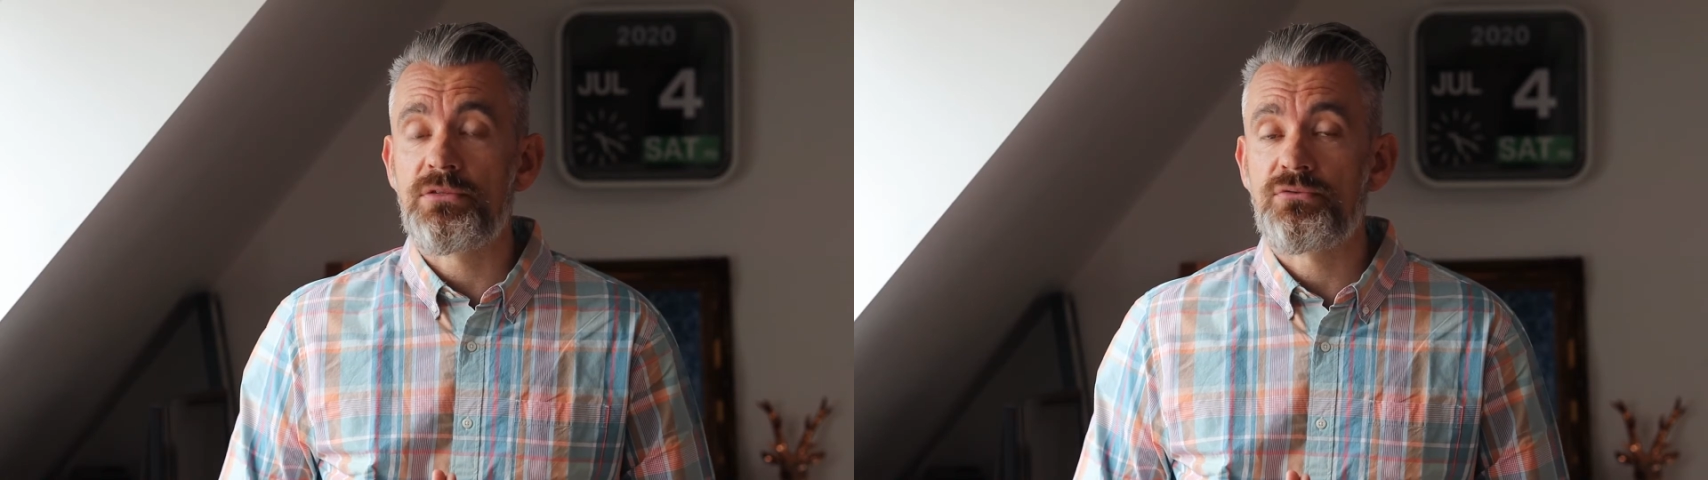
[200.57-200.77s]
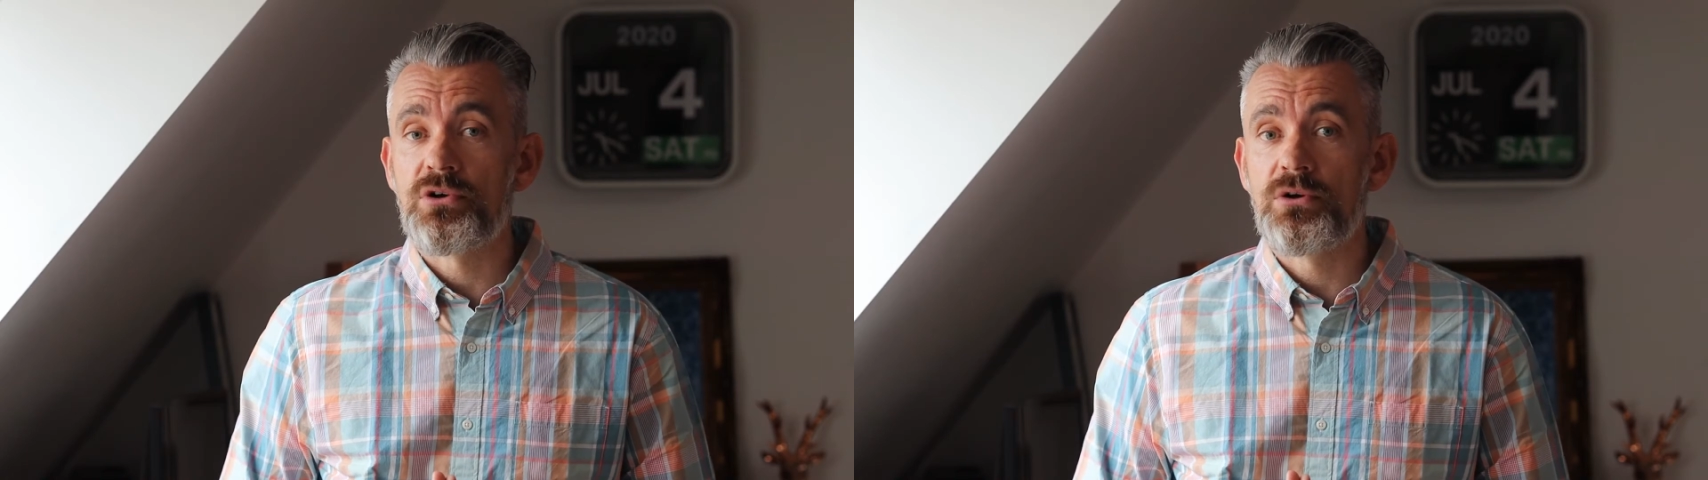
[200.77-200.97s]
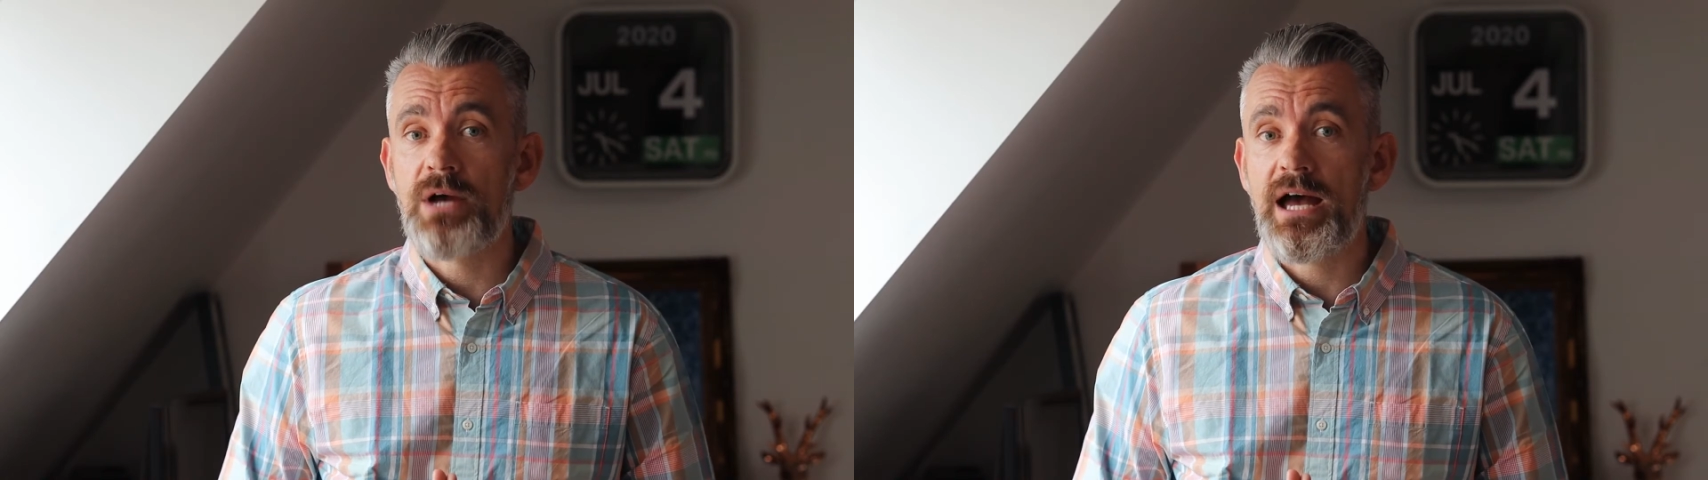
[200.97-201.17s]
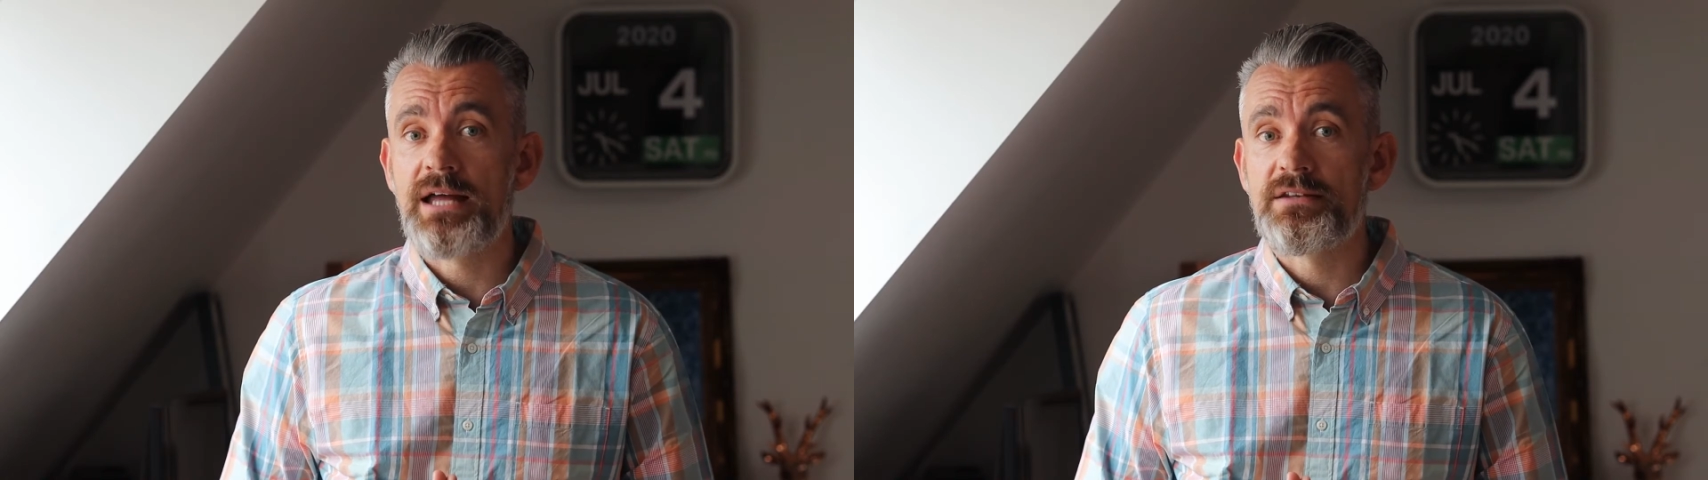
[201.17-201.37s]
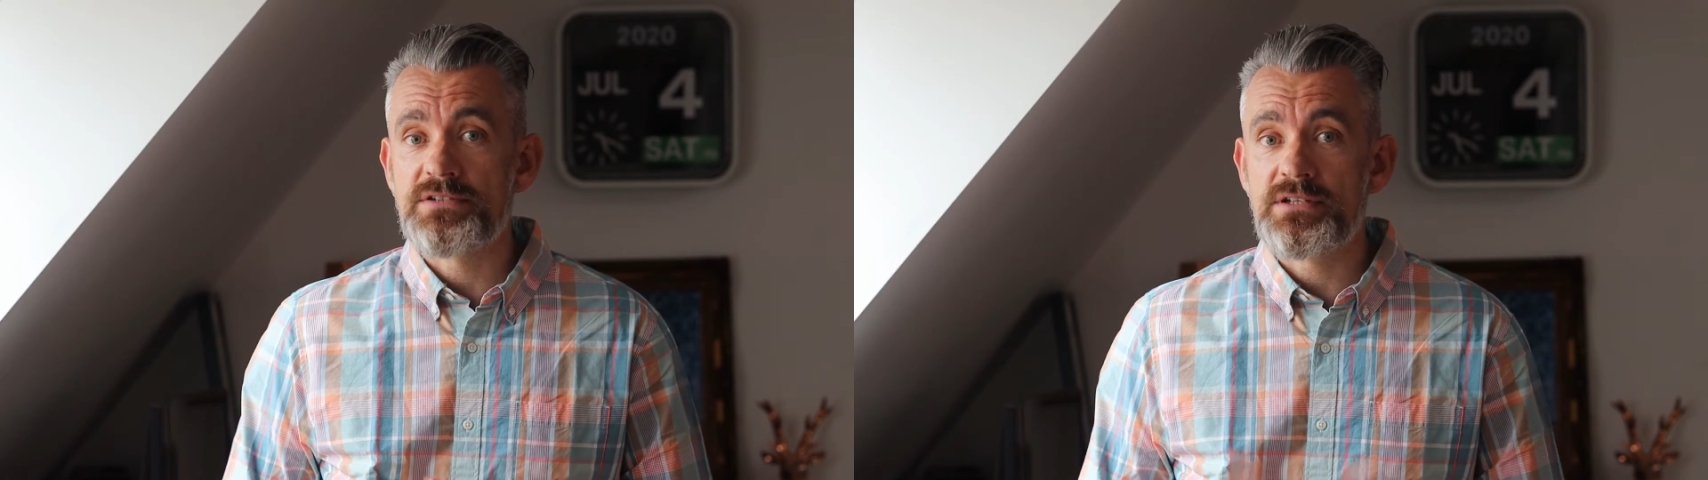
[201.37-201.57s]
through
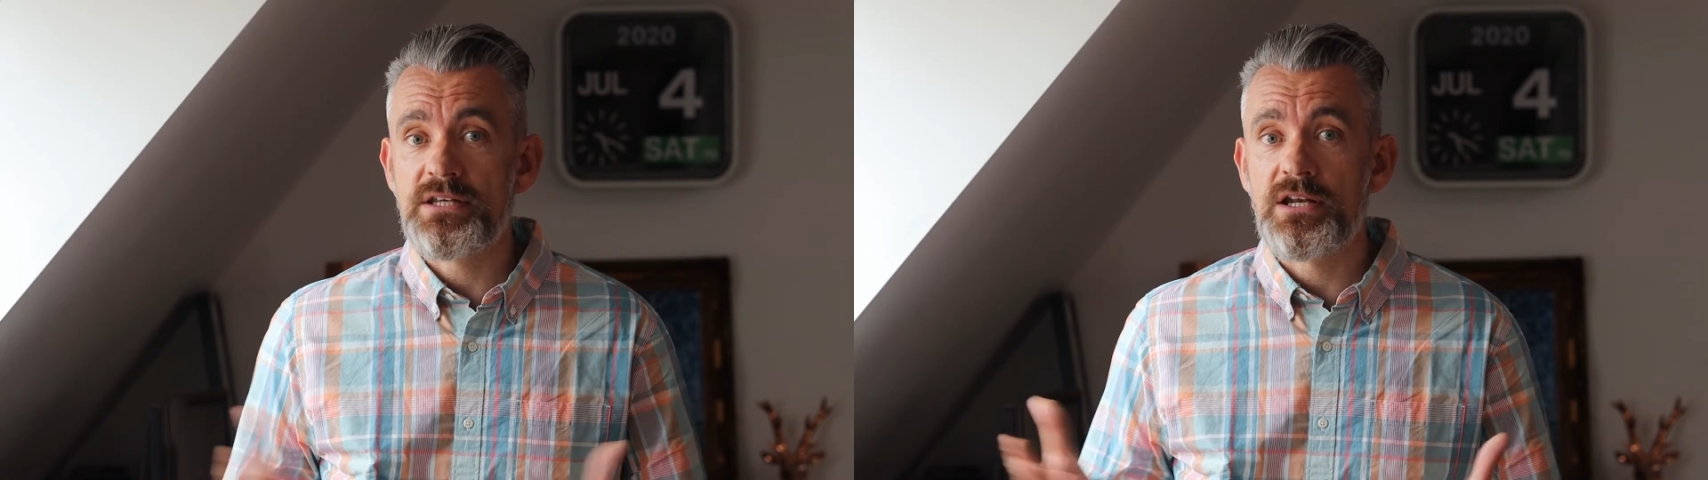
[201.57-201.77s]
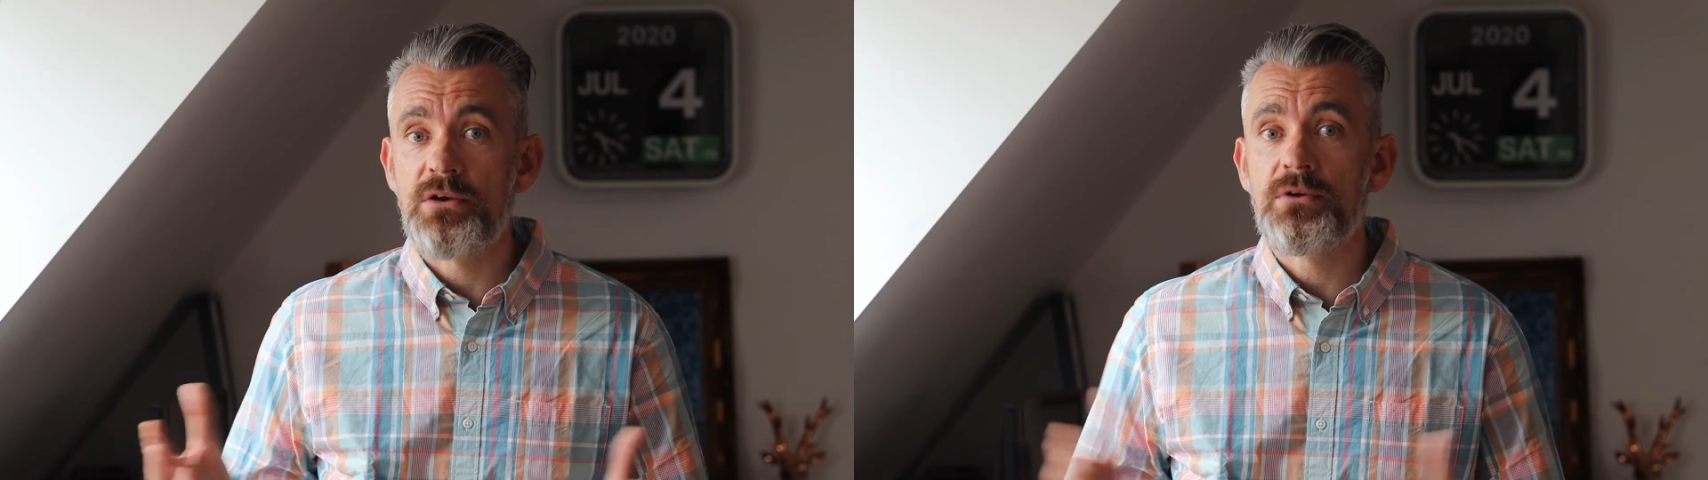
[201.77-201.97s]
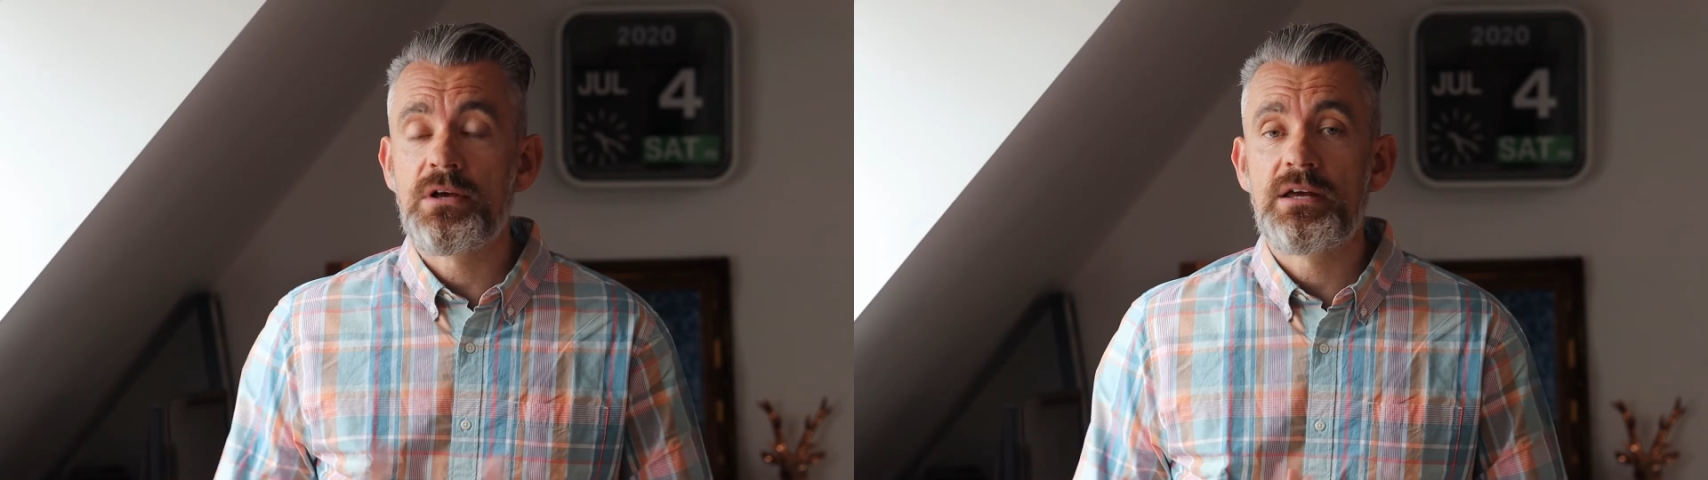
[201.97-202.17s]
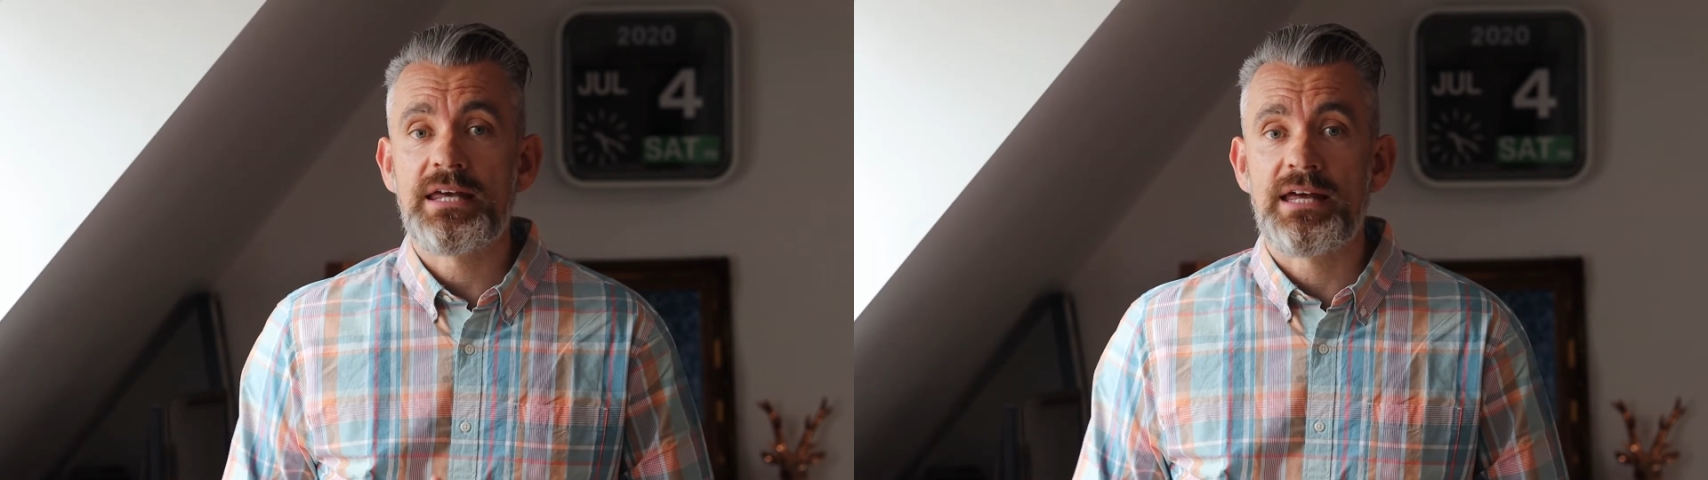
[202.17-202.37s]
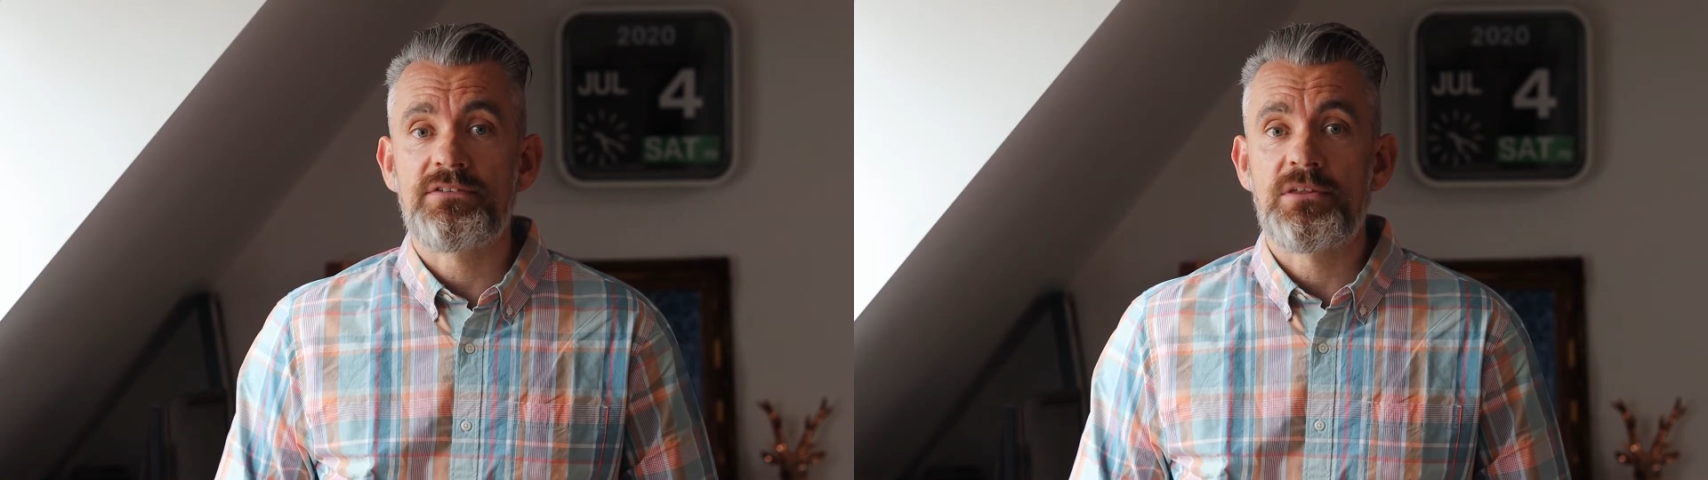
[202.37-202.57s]
and,
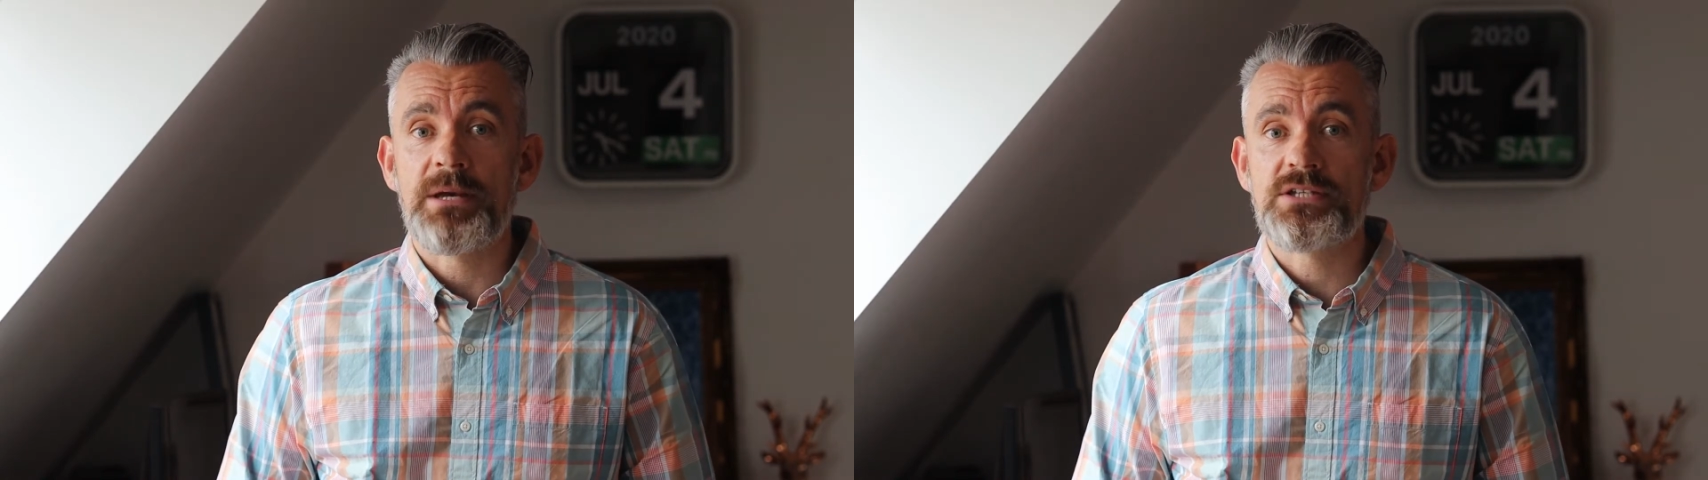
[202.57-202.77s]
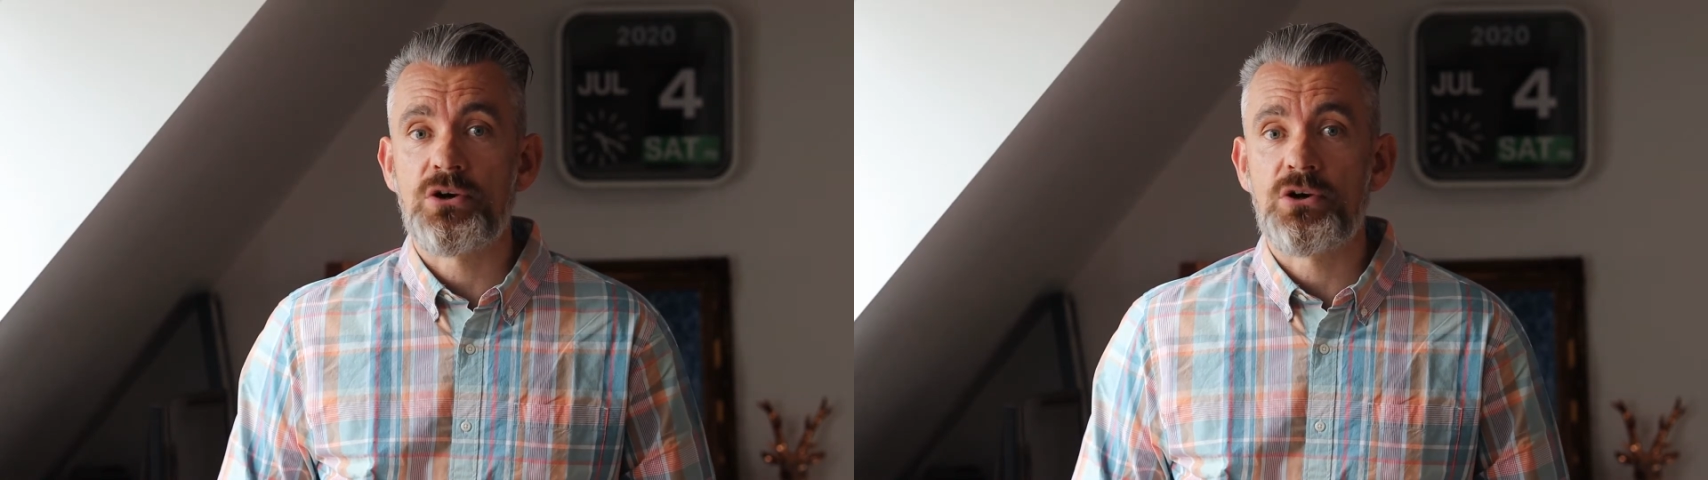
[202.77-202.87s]
get to the best